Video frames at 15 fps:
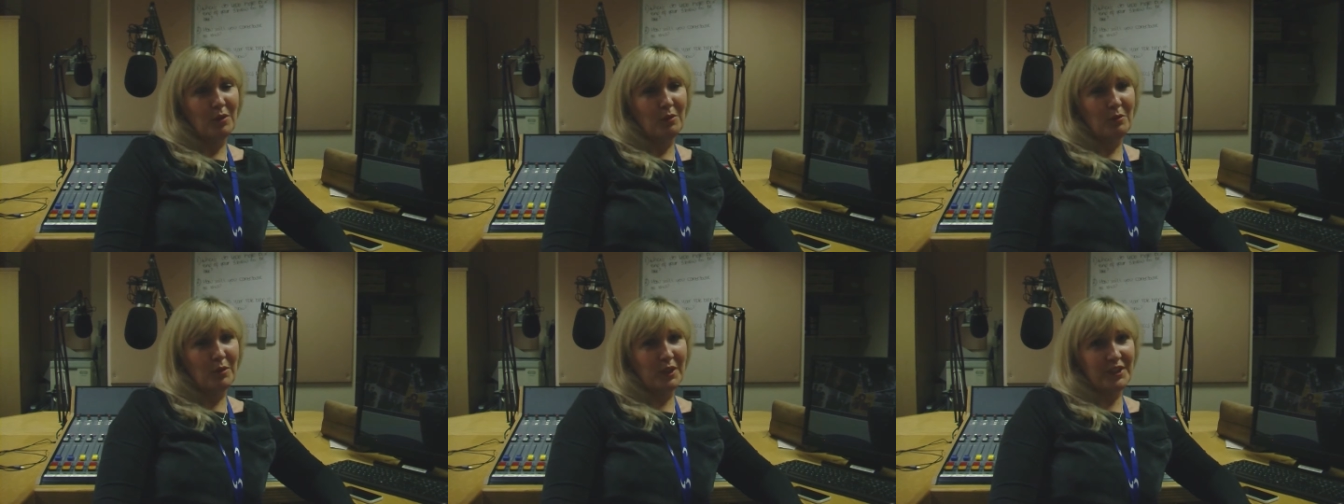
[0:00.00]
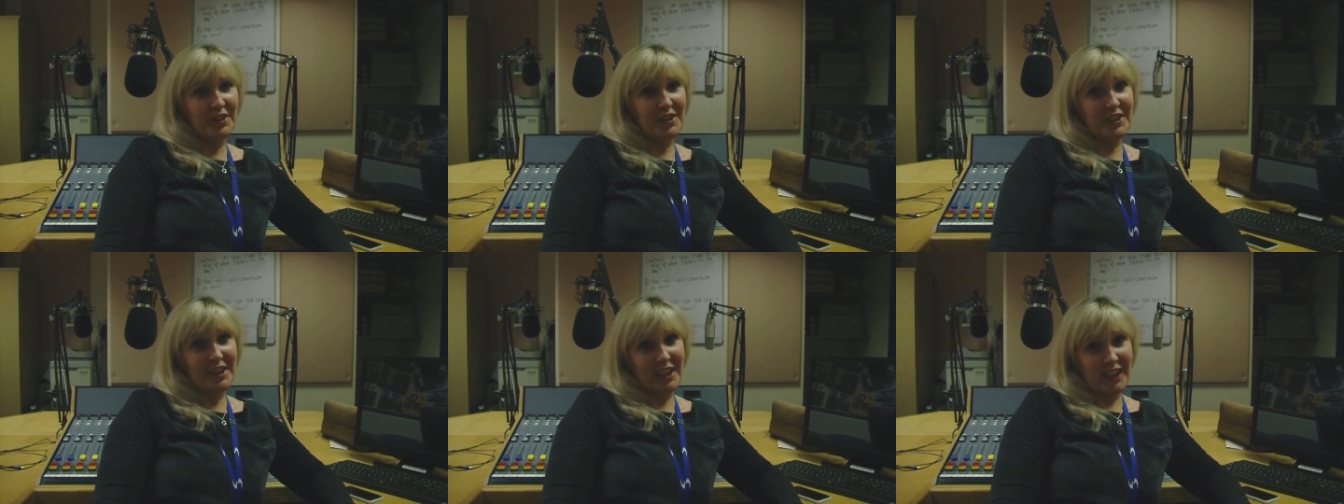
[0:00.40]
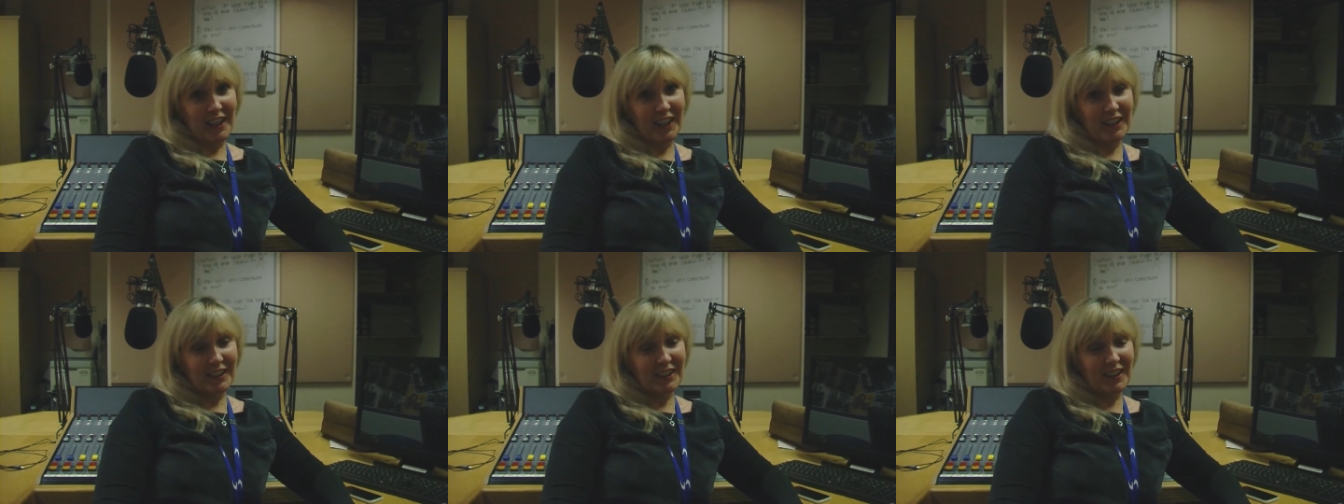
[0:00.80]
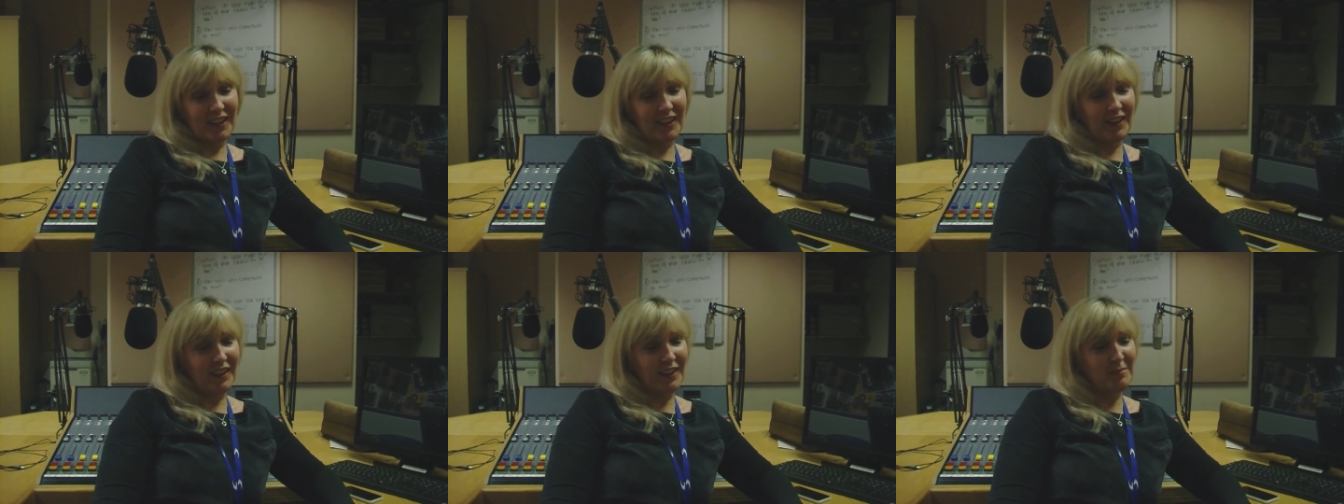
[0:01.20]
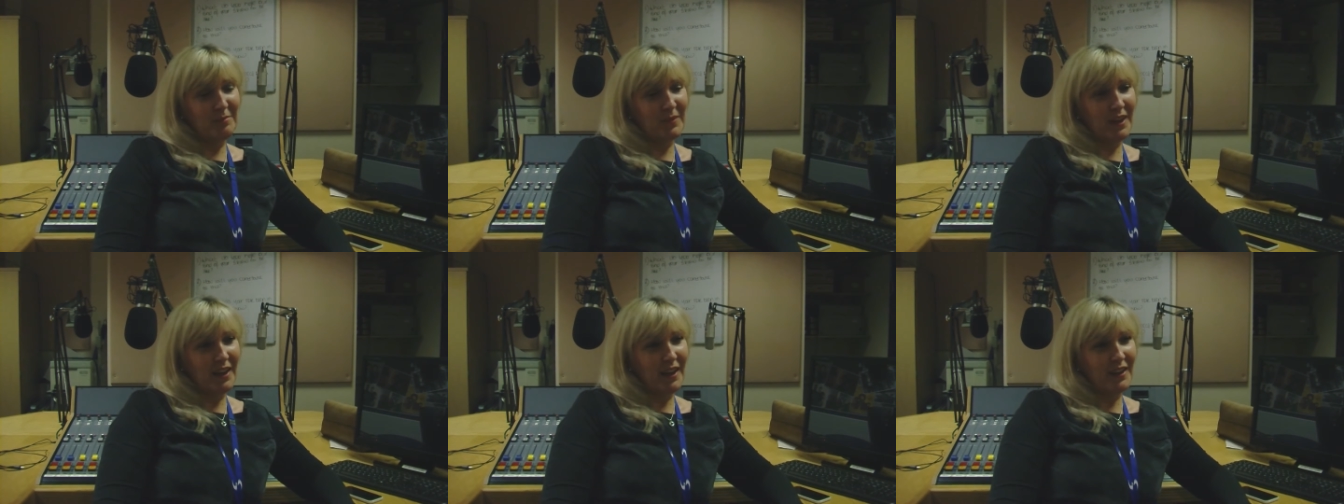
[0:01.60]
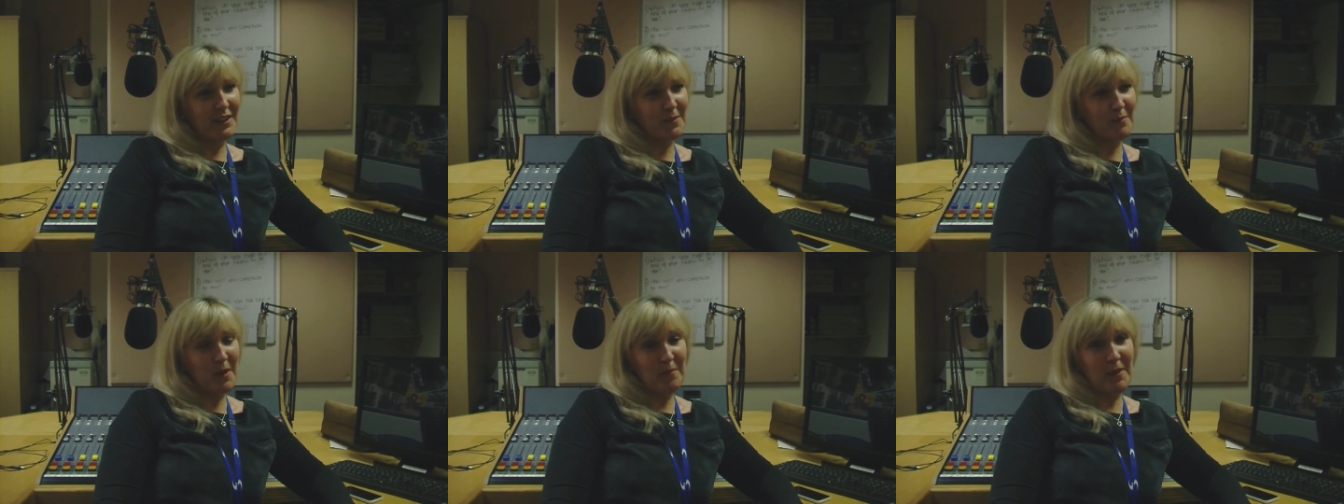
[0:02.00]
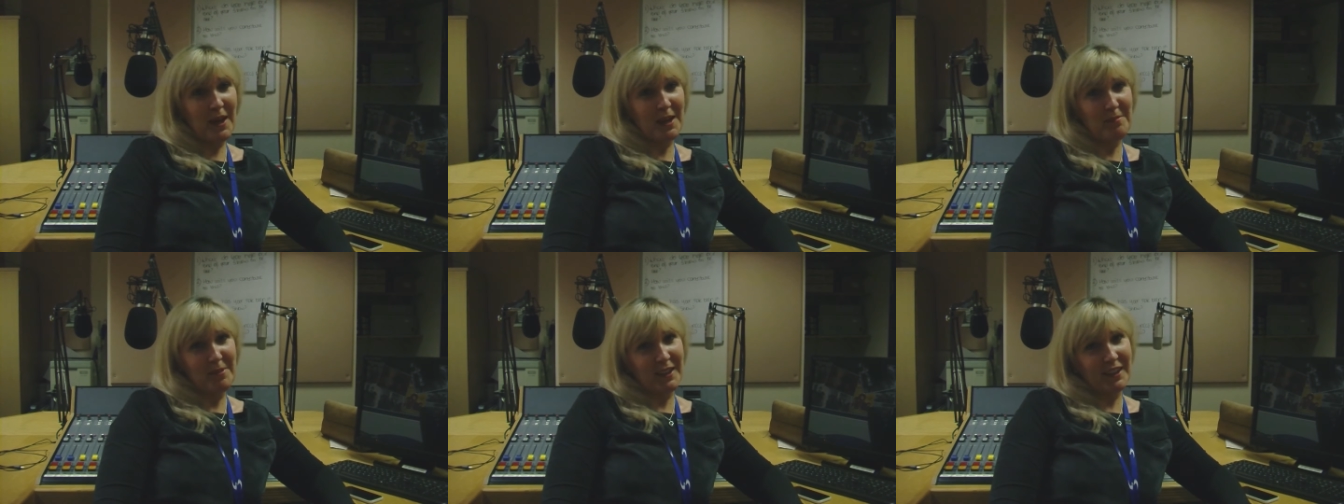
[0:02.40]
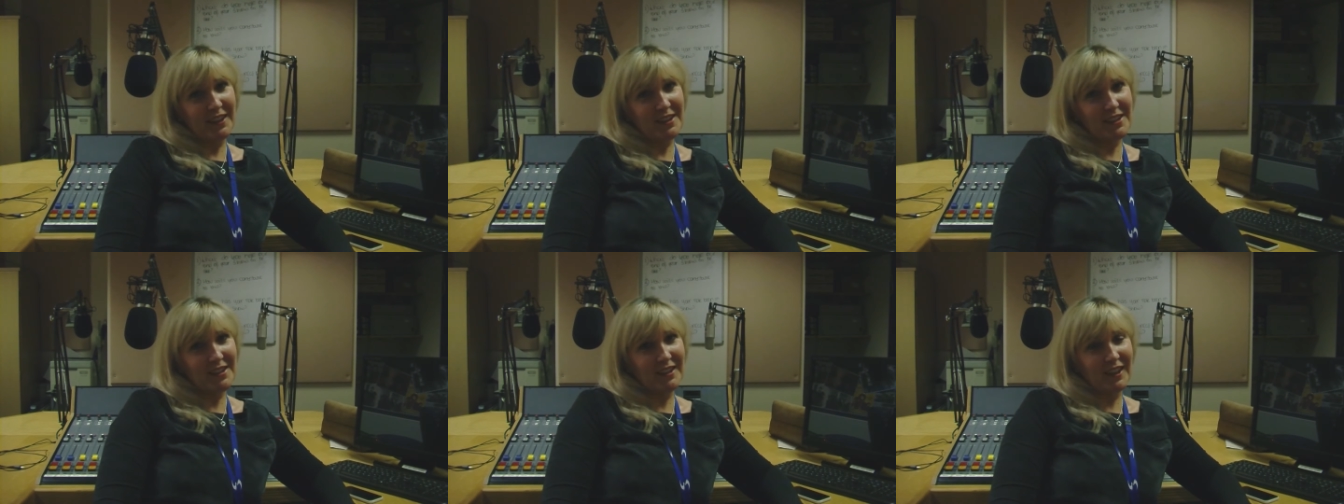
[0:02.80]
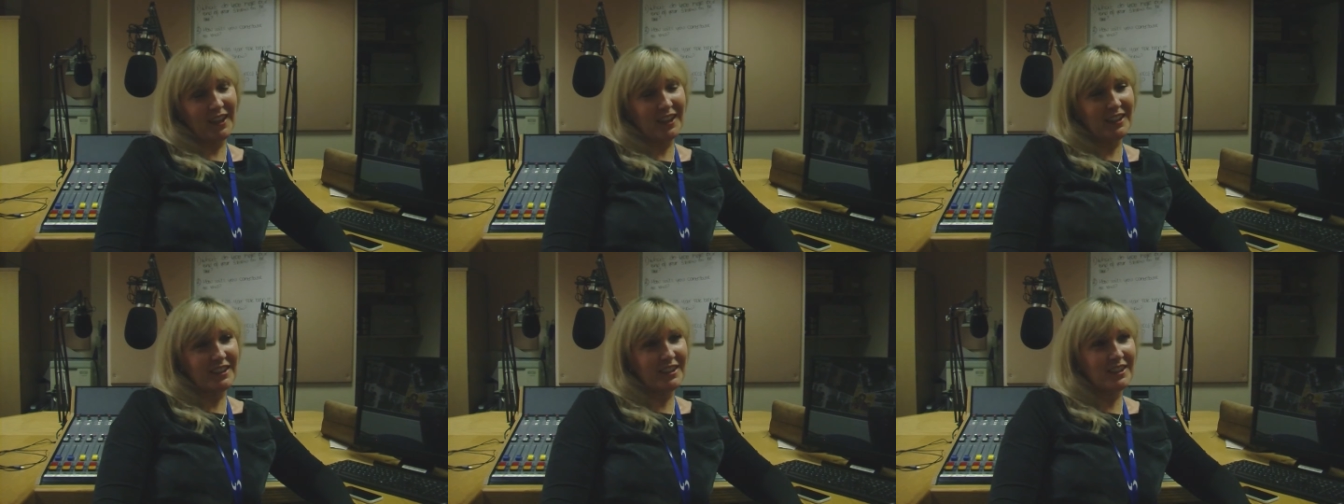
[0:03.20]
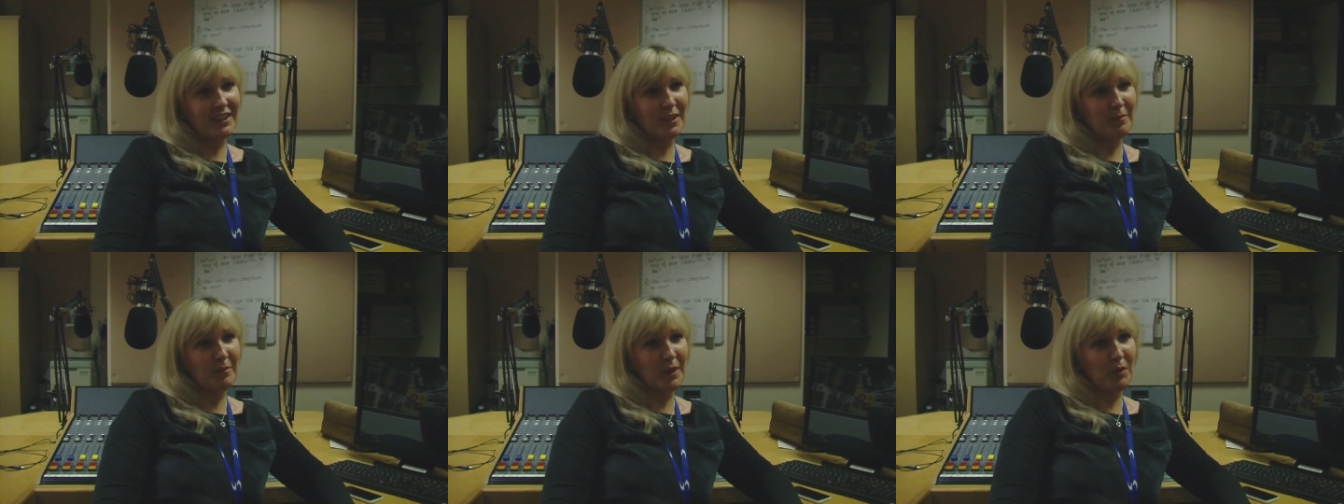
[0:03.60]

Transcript: 1C um, as my babies and, um,